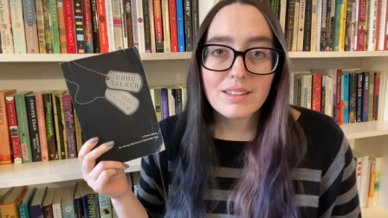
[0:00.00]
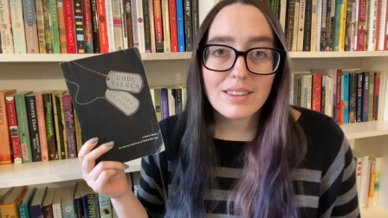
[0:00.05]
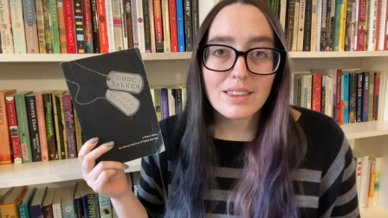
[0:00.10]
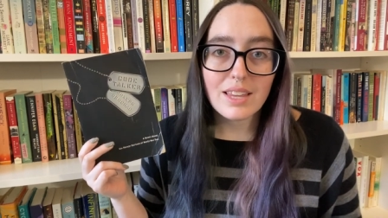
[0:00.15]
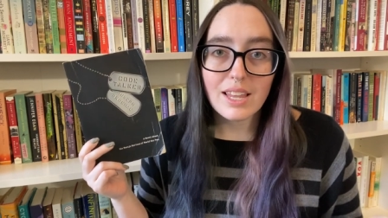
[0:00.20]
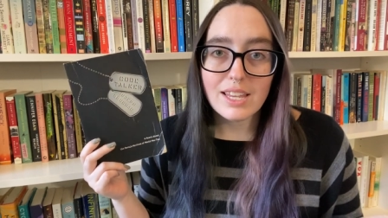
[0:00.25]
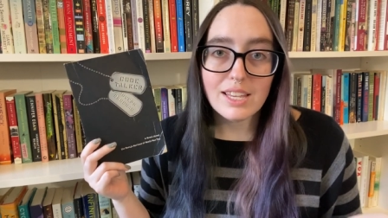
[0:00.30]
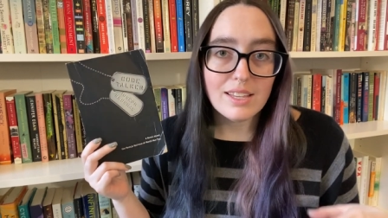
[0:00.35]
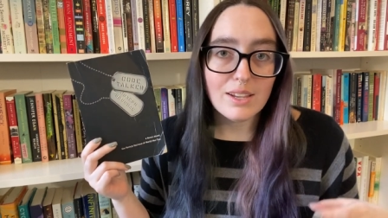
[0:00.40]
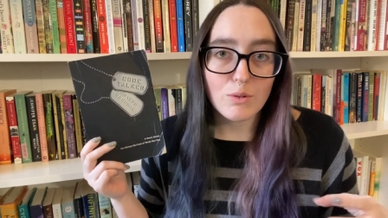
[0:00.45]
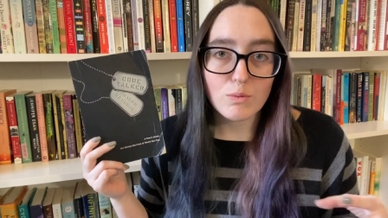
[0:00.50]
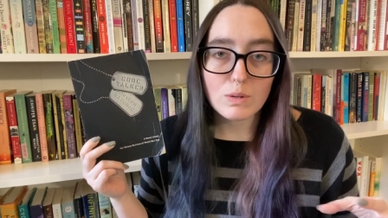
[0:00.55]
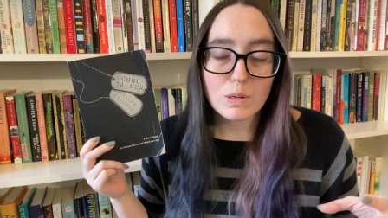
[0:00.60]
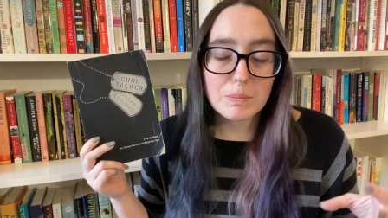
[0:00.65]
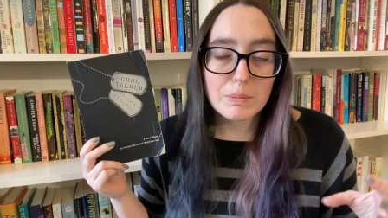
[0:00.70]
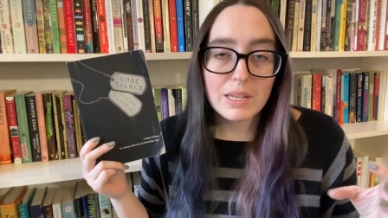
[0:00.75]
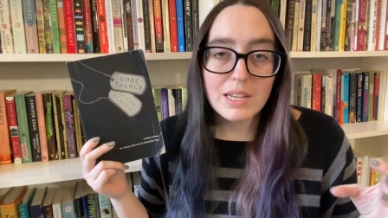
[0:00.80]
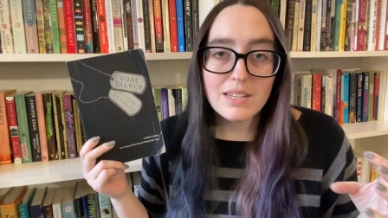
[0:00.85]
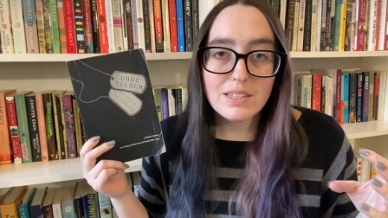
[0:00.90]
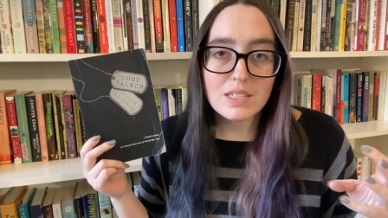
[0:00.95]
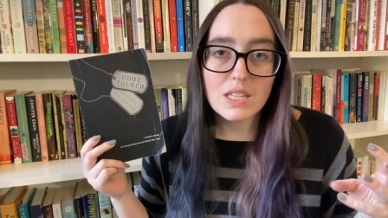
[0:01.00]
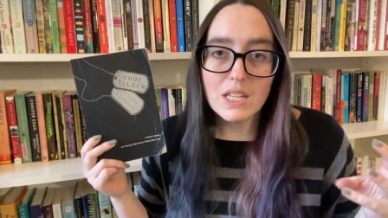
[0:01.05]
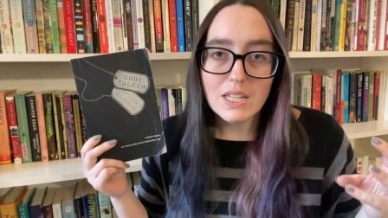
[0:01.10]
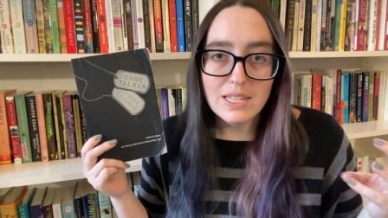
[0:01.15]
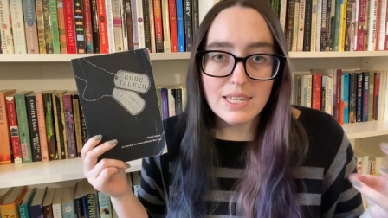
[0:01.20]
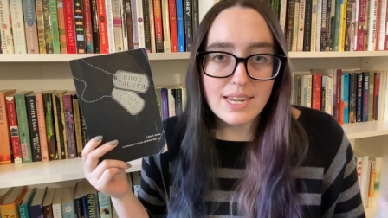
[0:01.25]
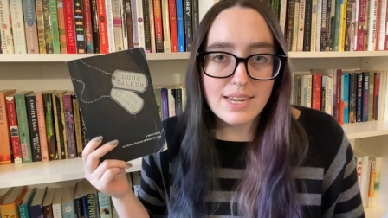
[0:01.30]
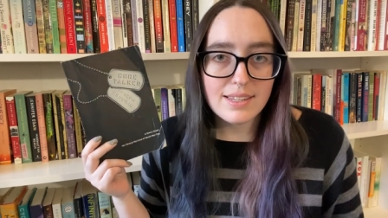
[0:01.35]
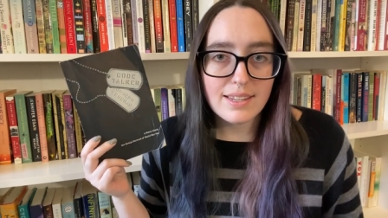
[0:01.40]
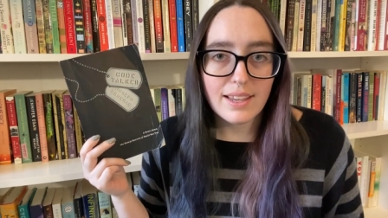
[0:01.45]
Like, replace the
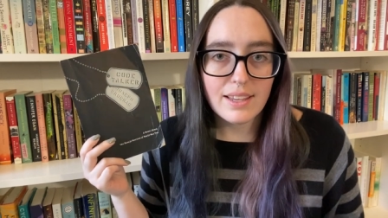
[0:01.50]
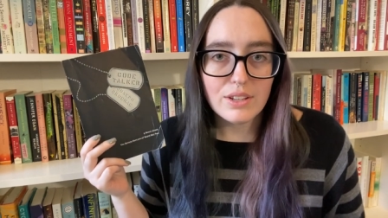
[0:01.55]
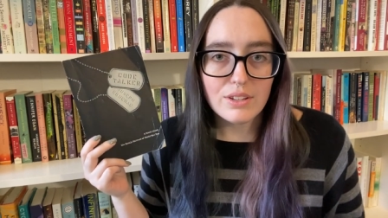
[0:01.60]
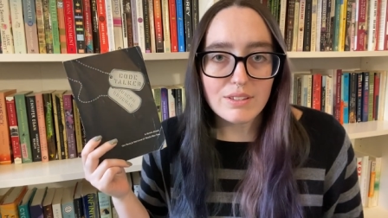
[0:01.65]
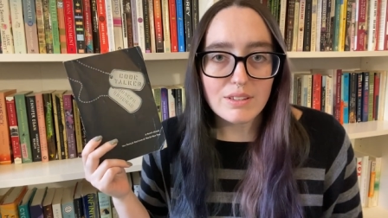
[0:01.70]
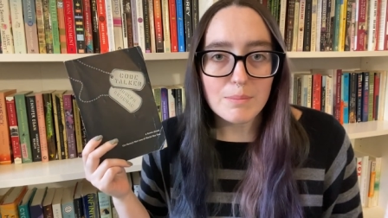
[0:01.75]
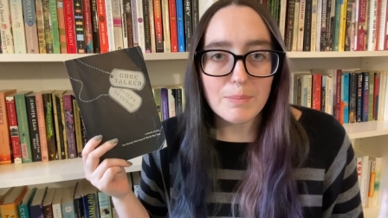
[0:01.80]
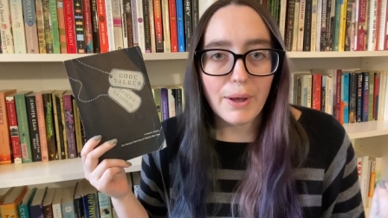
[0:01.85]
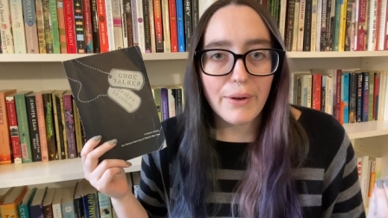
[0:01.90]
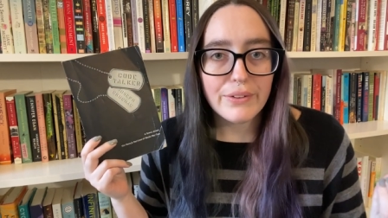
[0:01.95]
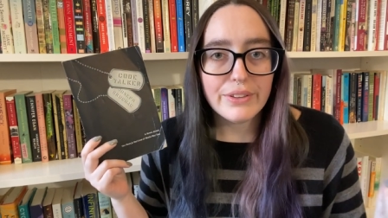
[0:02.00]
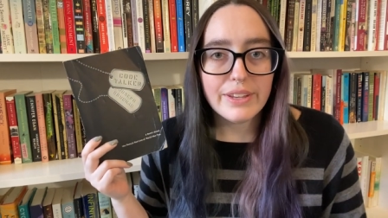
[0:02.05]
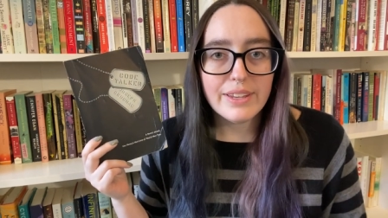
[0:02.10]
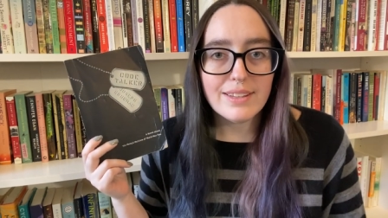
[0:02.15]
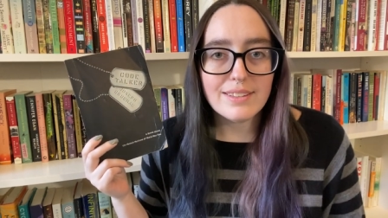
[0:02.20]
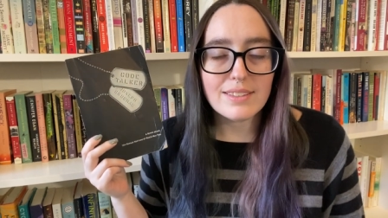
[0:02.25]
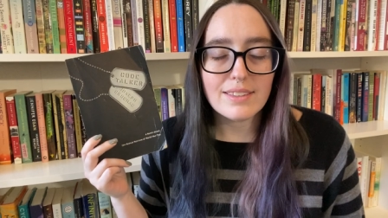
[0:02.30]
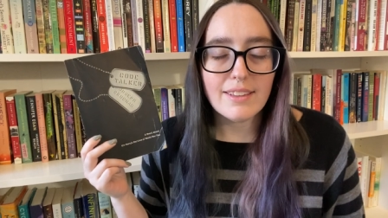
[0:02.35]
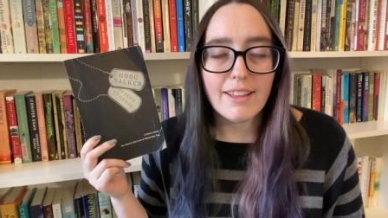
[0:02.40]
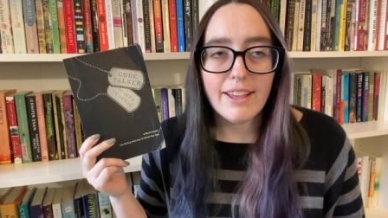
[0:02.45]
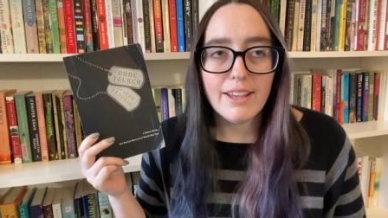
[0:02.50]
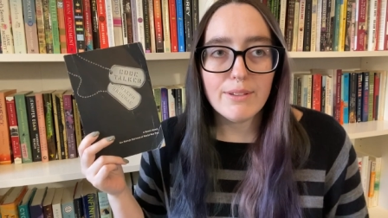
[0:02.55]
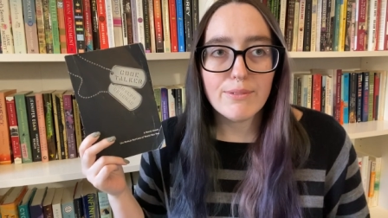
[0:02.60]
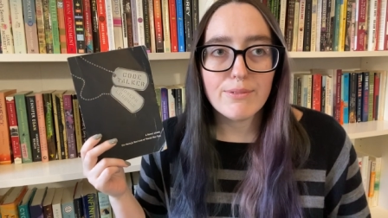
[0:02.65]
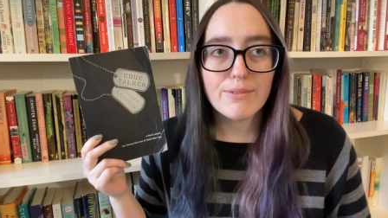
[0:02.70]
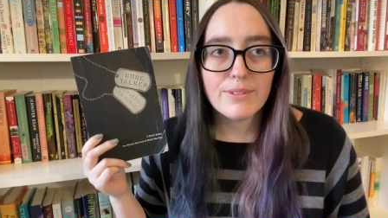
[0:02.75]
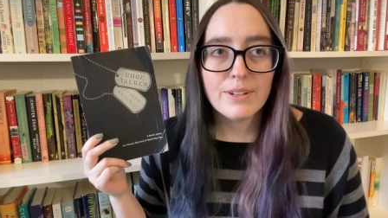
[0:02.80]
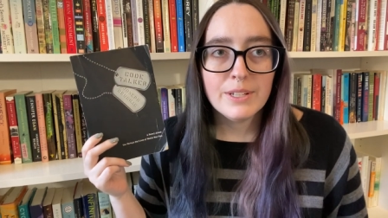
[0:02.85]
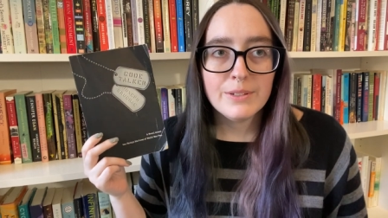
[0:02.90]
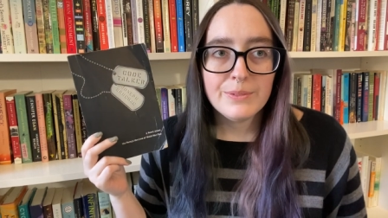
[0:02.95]
details about his
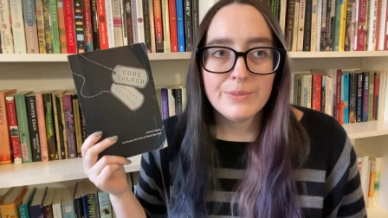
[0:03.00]
life.